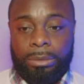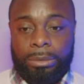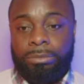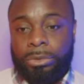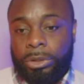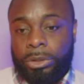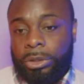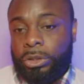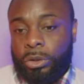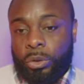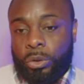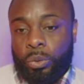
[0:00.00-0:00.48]

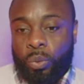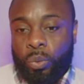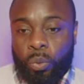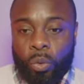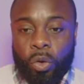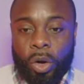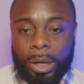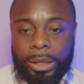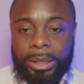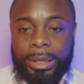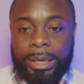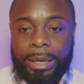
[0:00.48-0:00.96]
You
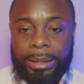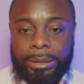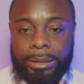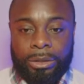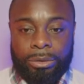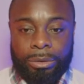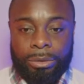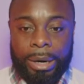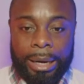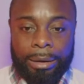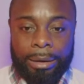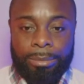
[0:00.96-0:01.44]
want that
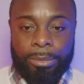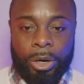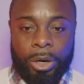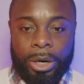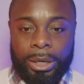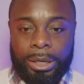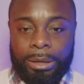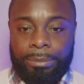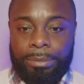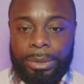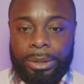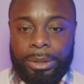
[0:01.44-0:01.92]
direct
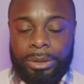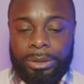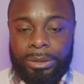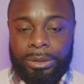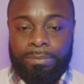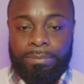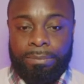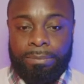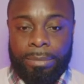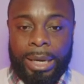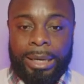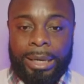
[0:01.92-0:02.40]
market because
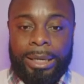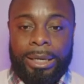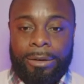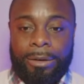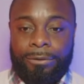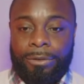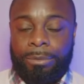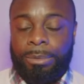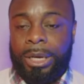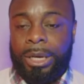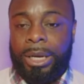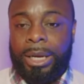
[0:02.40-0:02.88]
many
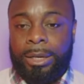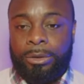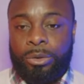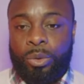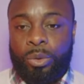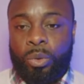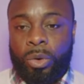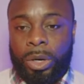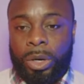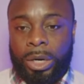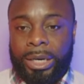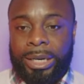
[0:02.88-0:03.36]
of them are
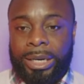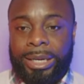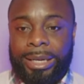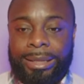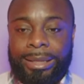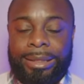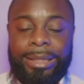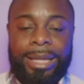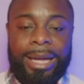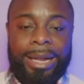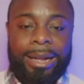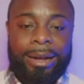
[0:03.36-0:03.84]
headquartered
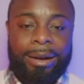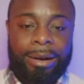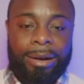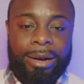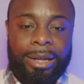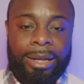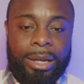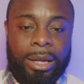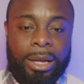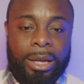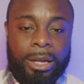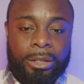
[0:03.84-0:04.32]
in that
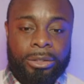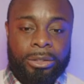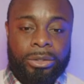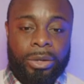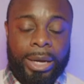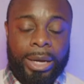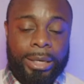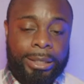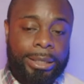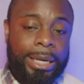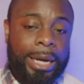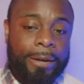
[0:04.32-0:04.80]
area. So
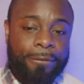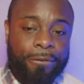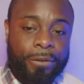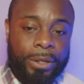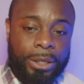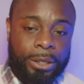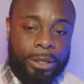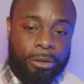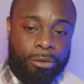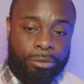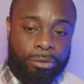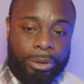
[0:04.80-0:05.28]
I
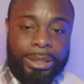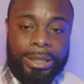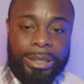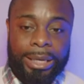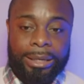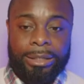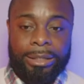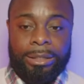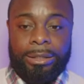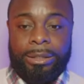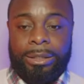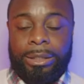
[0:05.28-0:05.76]
definitely agree
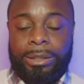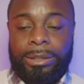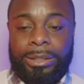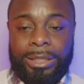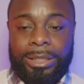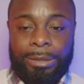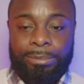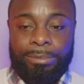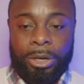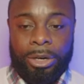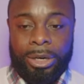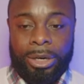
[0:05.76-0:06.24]
that the
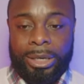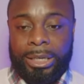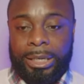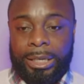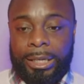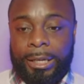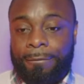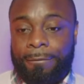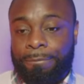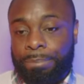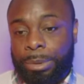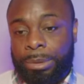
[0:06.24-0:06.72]
DC market,
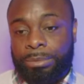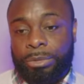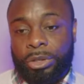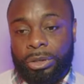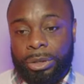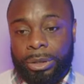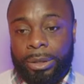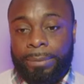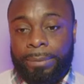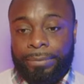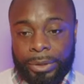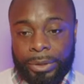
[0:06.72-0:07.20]
if
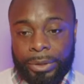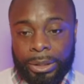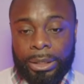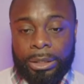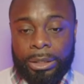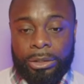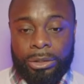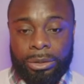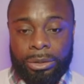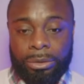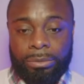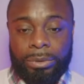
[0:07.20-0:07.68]
Bermuda
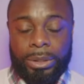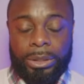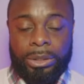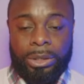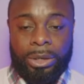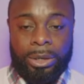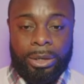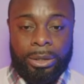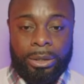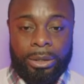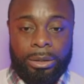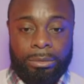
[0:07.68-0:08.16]
is to
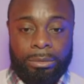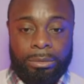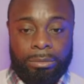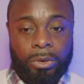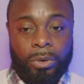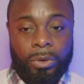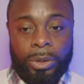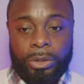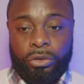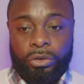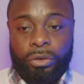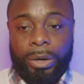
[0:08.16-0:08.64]
return
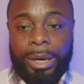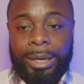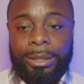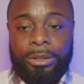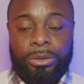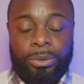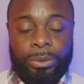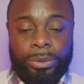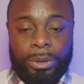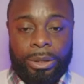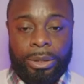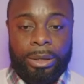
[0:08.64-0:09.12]
or try
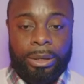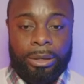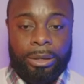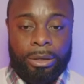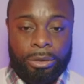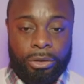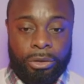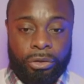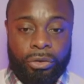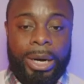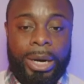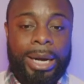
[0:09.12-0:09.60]
to
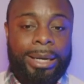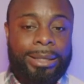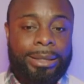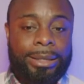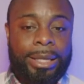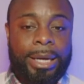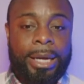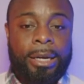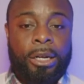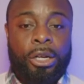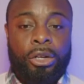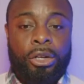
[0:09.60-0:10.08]
attract
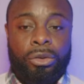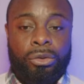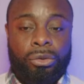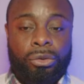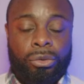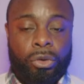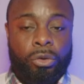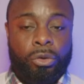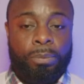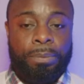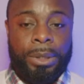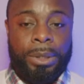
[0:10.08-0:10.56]
that
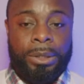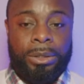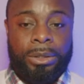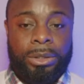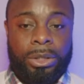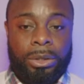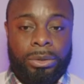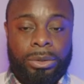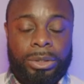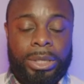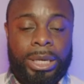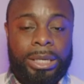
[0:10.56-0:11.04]
group and
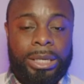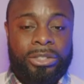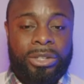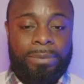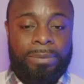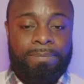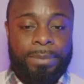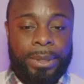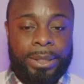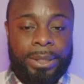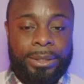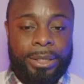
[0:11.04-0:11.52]

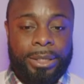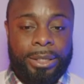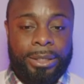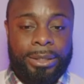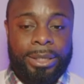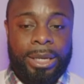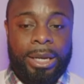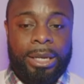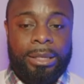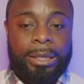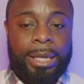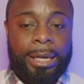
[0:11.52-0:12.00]
association
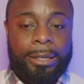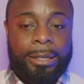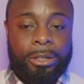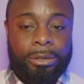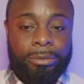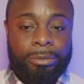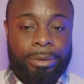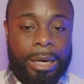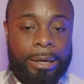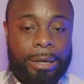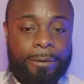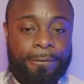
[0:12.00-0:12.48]
business, that
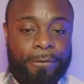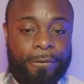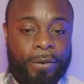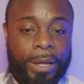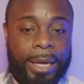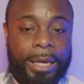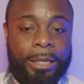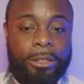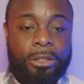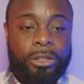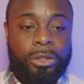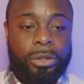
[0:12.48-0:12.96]
direct
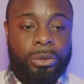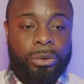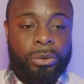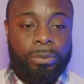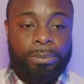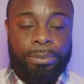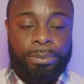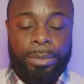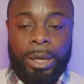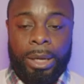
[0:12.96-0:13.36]
flight to